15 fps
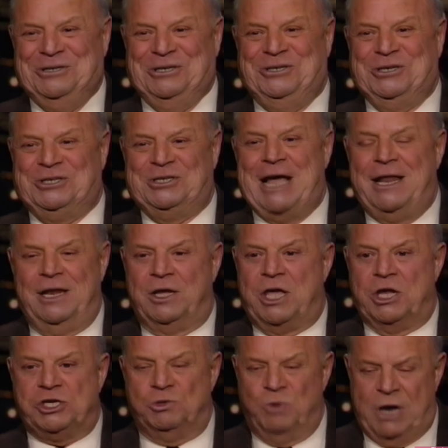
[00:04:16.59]
She just sat in
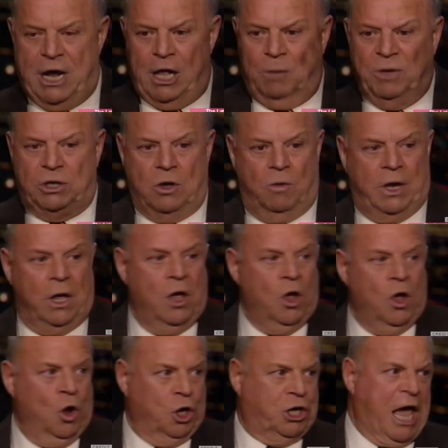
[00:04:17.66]
the kitchen with a helmet going,
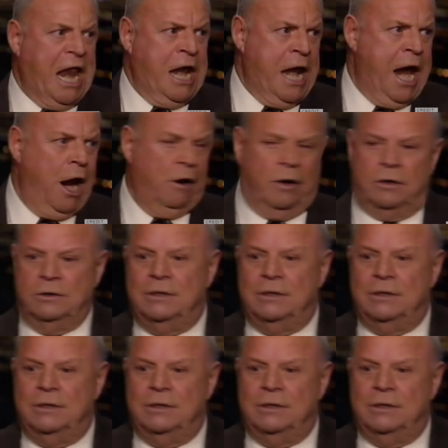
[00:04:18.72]
get in here!